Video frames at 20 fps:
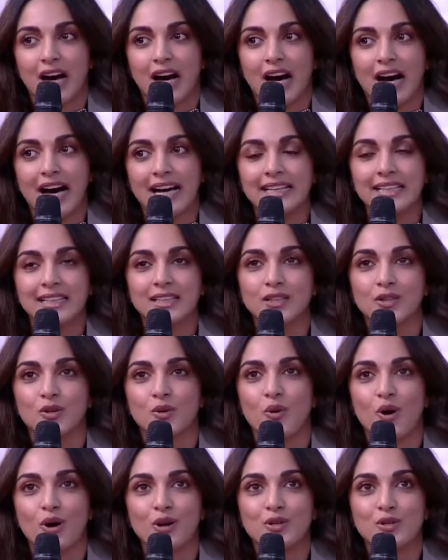I didn't go
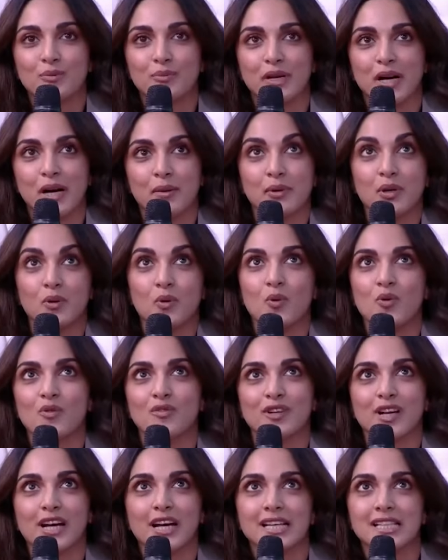on to become an
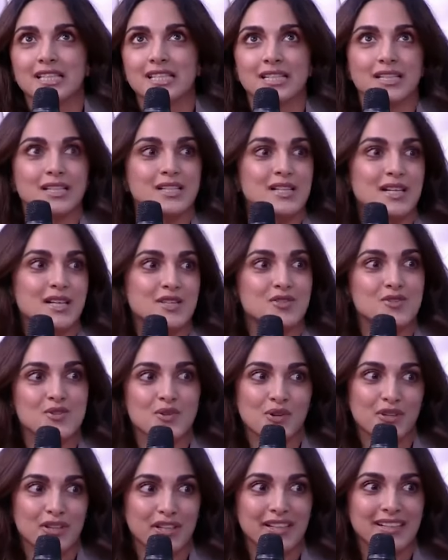overnight success
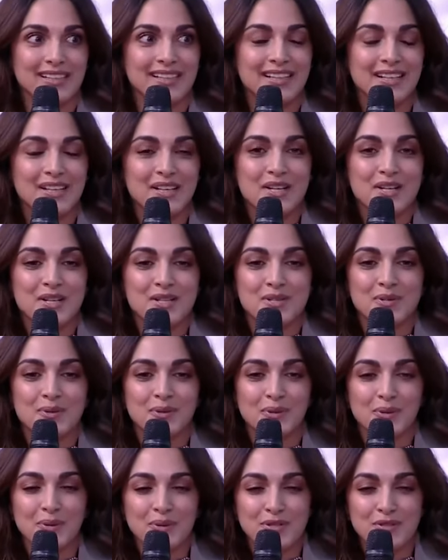story. So
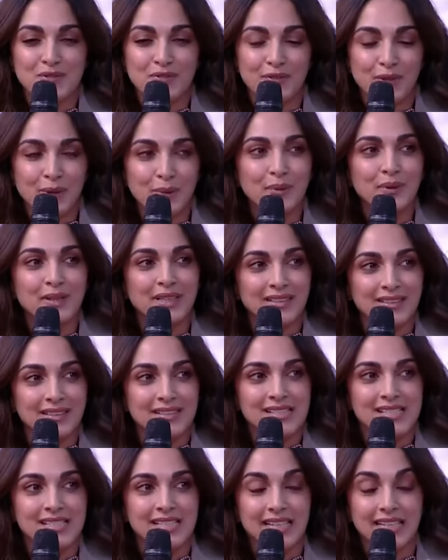those few
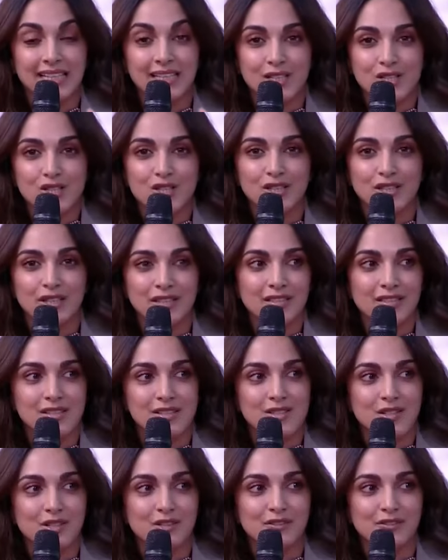years, the initial
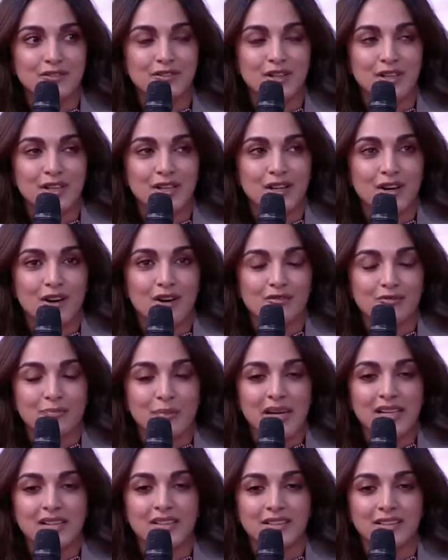years of
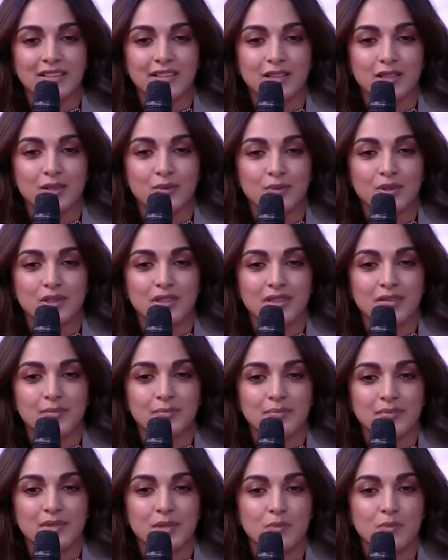my career were the